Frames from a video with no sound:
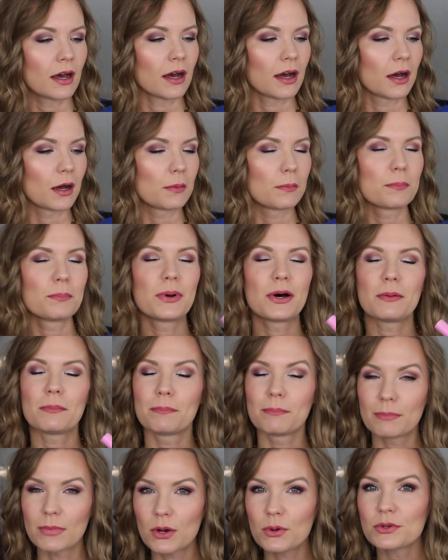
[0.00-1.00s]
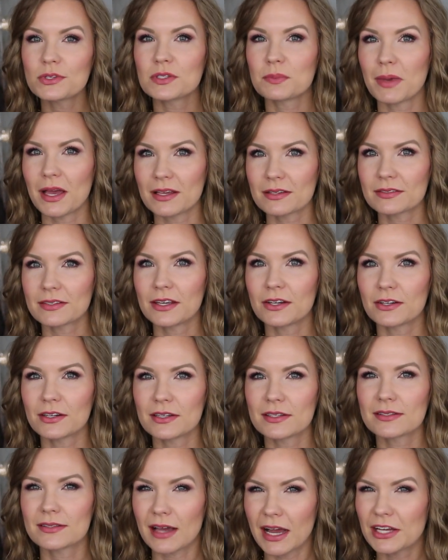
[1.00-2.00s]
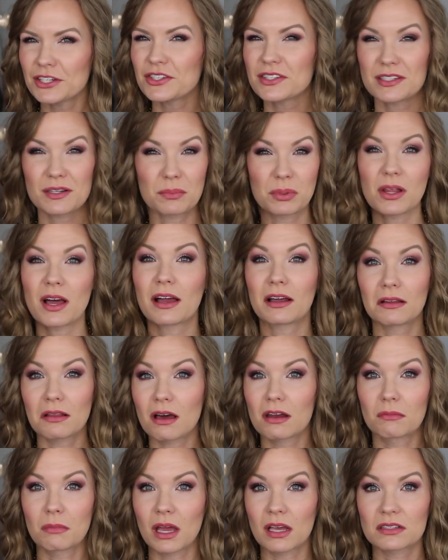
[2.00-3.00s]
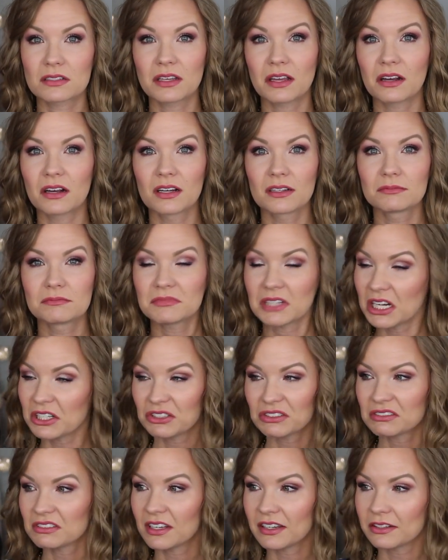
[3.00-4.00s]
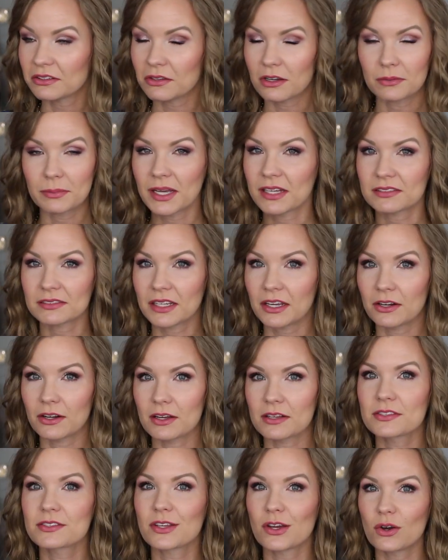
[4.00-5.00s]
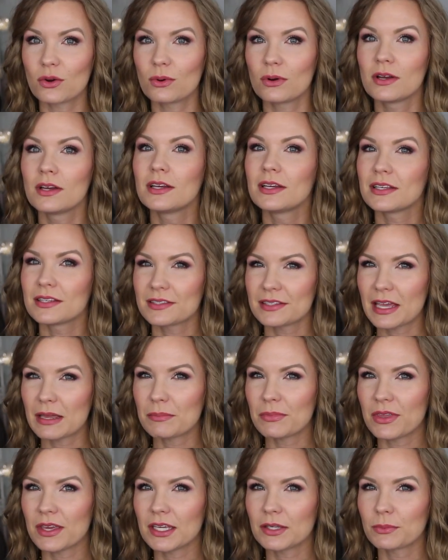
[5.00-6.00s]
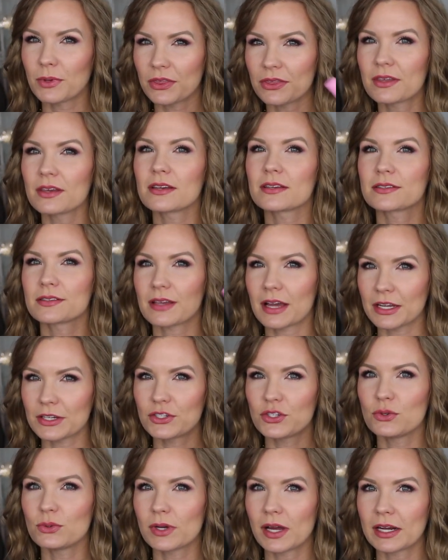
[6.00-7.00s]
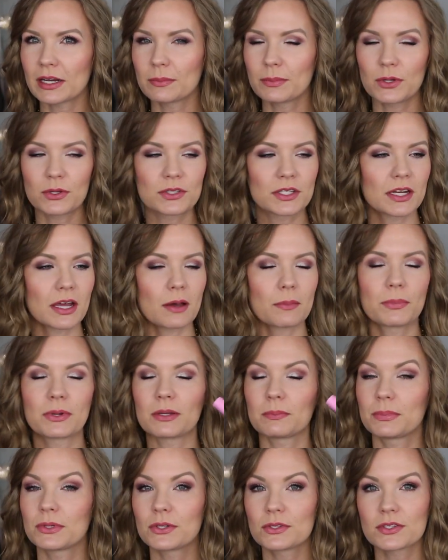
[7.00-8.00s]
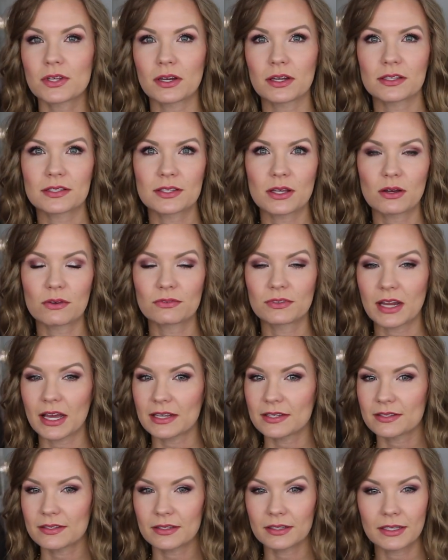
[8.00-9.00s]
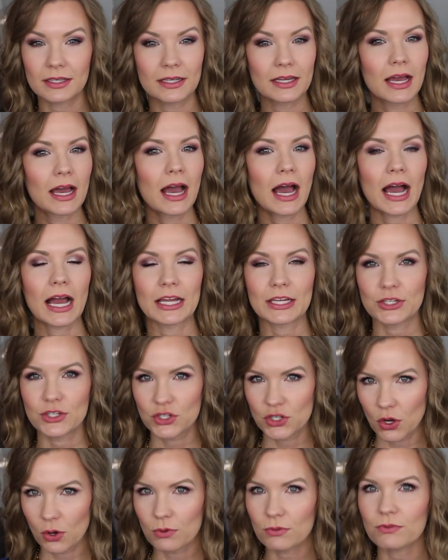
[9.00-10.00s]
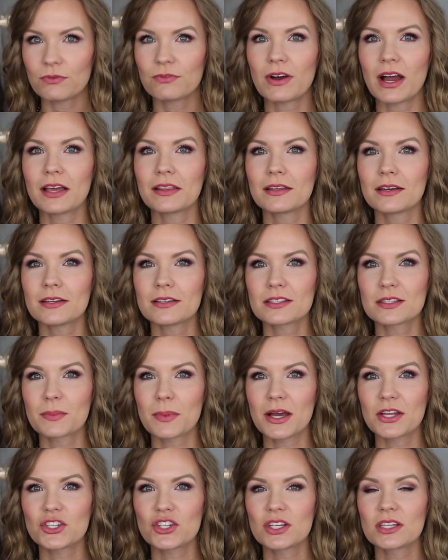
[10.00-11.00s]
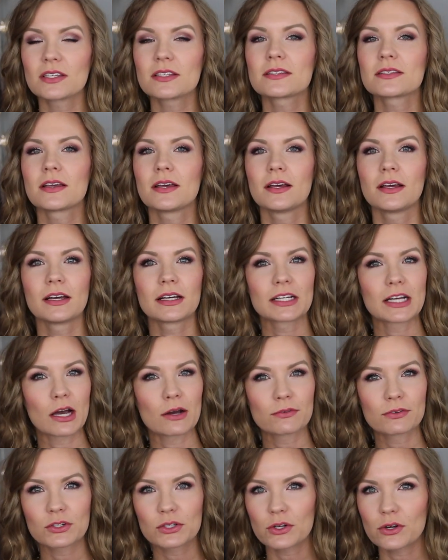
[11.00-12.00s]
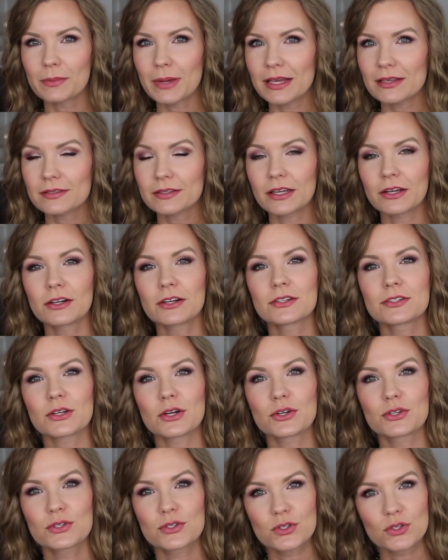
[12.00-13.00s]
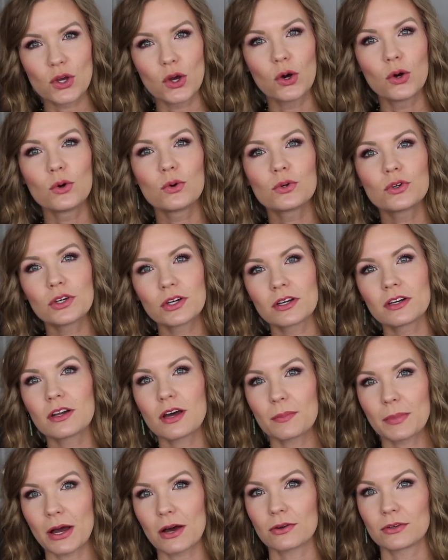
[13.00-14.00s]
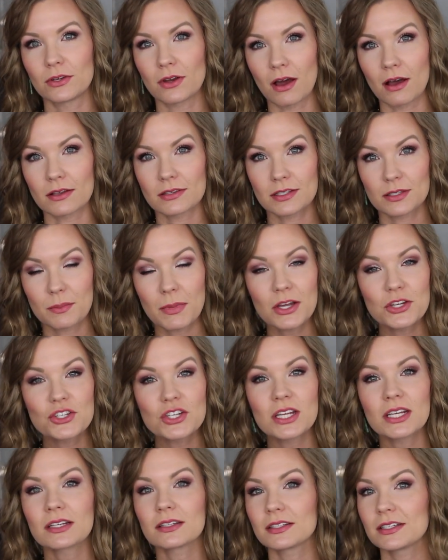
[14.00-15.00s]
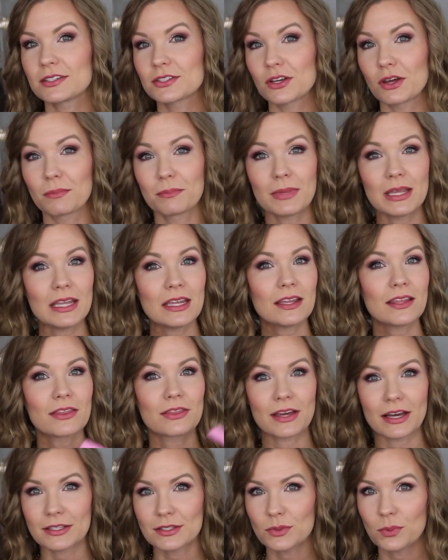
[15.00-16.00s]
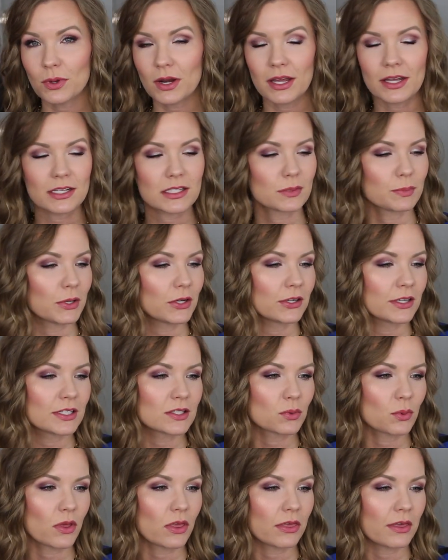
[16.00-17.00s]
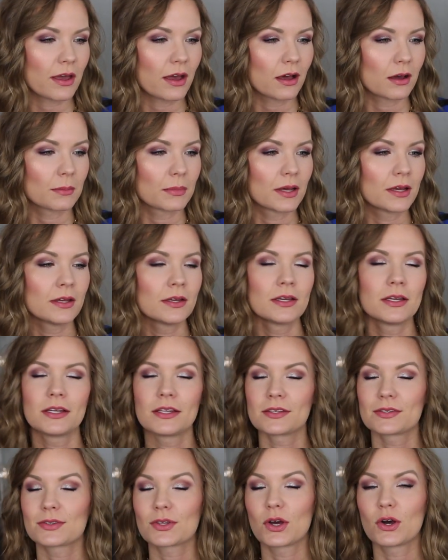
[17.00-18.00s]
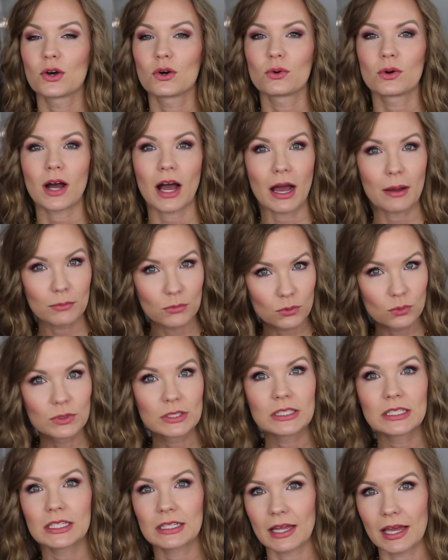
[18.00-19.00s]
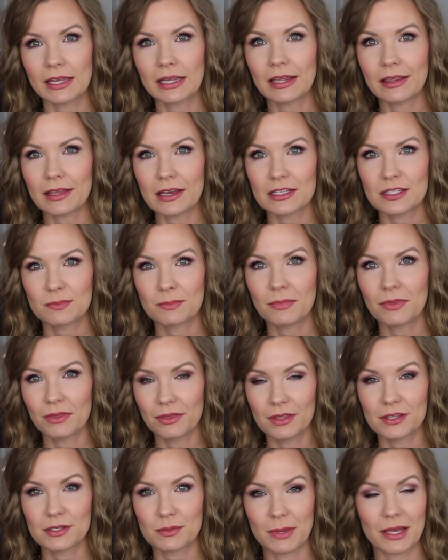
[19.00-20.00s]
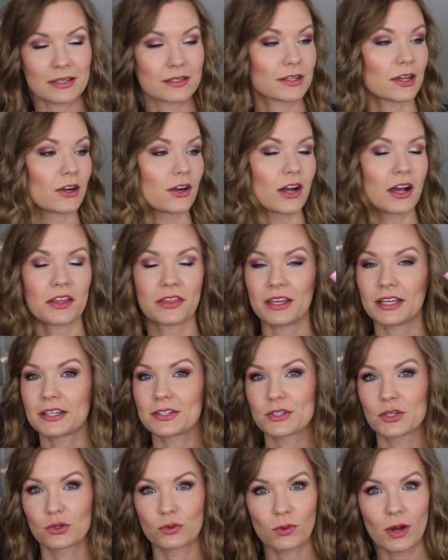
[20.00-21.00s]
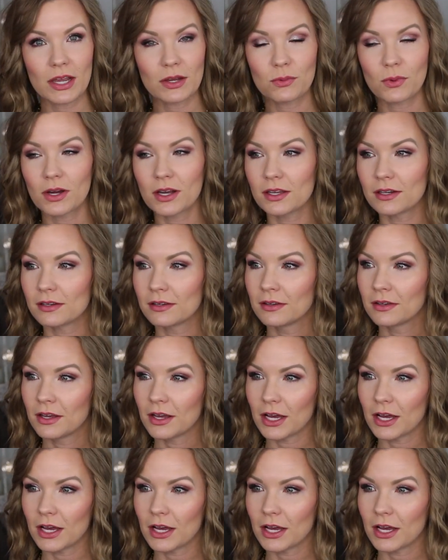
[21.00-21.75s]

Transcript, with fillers: But most mascaras, I just apply a lot of mascara. I just like a lot of mascara. So same thing with this. I do kind of build it up, but it builds on itself nicely. I don't find that it smudges. CoverGirl mascaras are so good about not smudging, at least on me. That's what I experience with them. So I'm really liking this mascara. I think it's a great one.